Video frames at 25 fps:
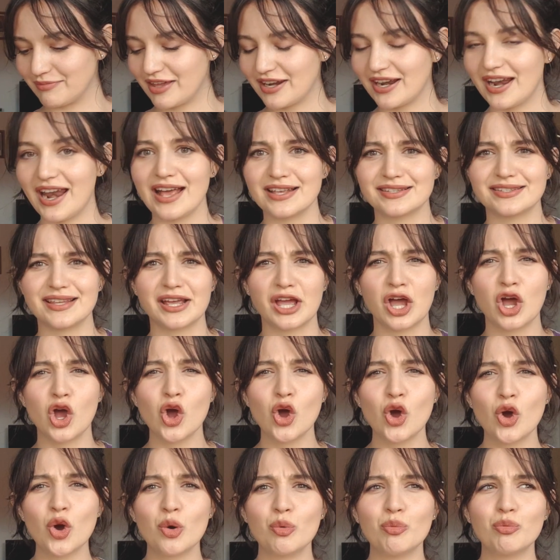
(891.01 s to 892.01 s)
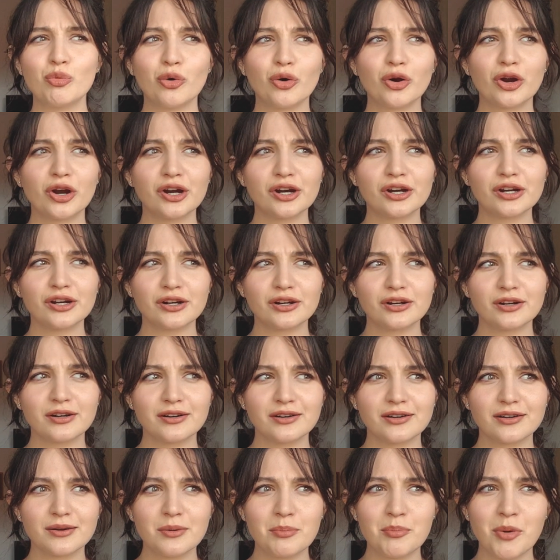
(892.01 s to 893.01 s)
And it has like more
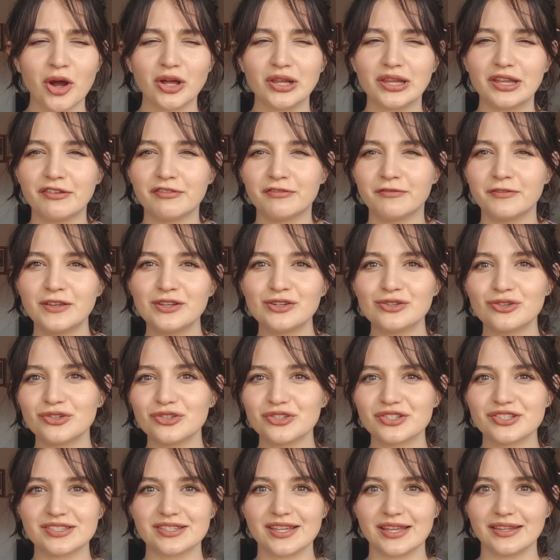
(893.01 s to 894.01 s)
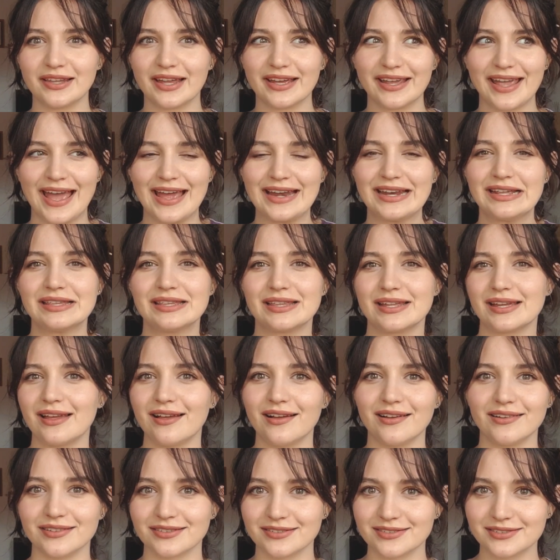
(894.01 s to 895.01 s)
polyphenols than like anything
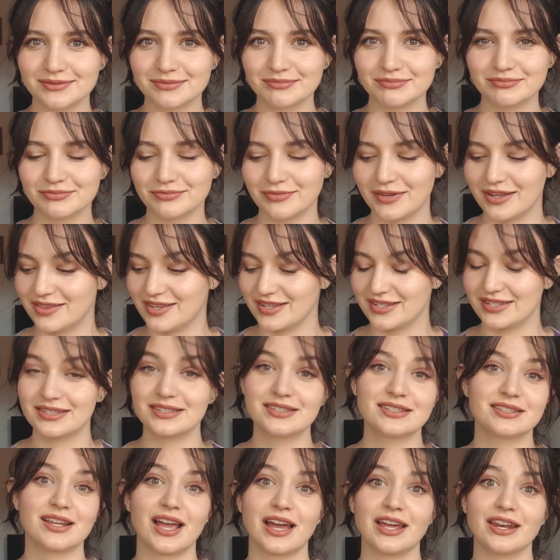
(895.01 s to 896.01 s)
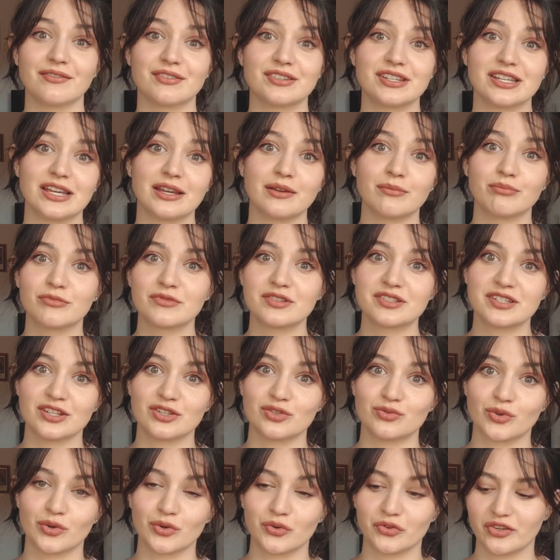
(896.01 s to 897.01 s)
else, this kind of tea,
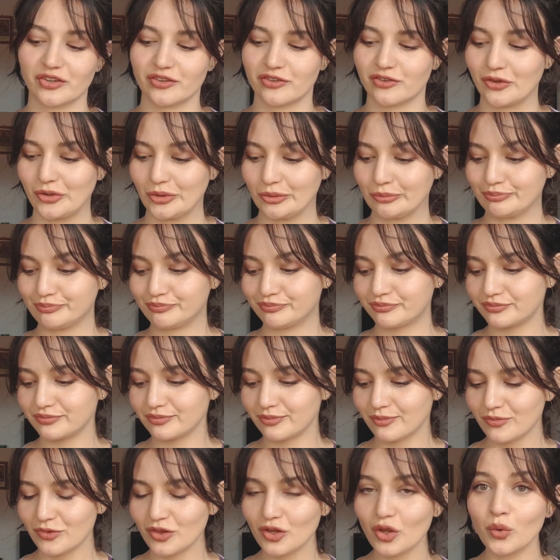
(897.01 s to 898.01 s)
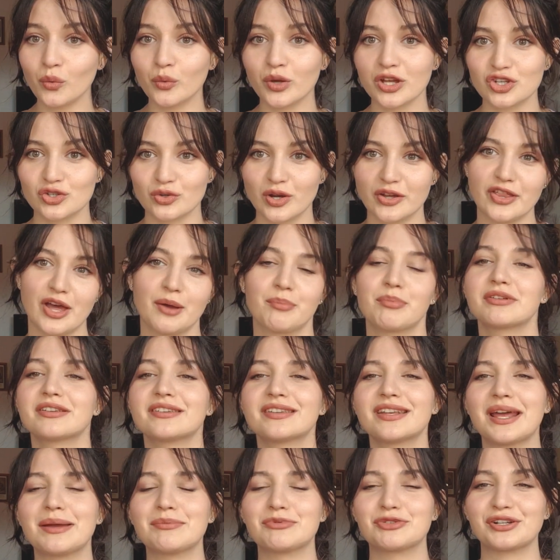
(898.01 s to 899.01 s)
Sister Rosa. So we enjoy that. But
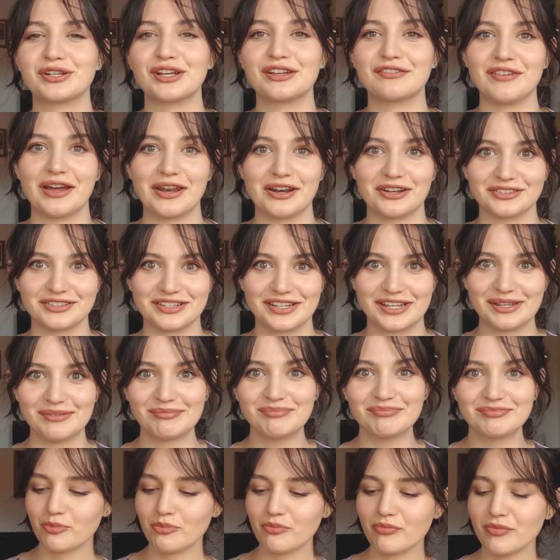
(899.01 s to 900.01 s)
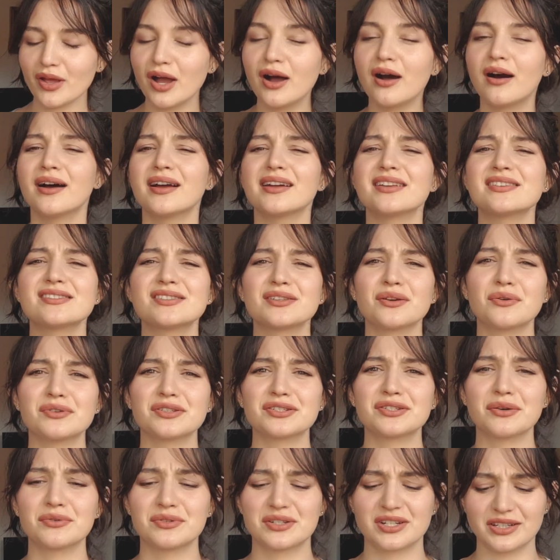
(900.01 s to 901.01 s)
today I'm drinking fennel tea. Oh, it's so,
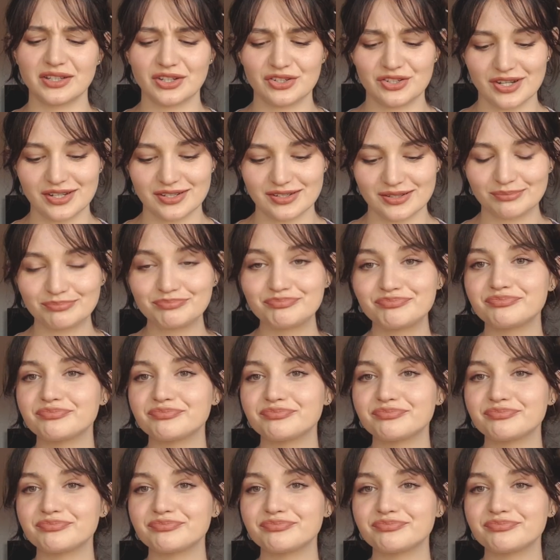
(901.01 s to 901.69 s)
so delicious.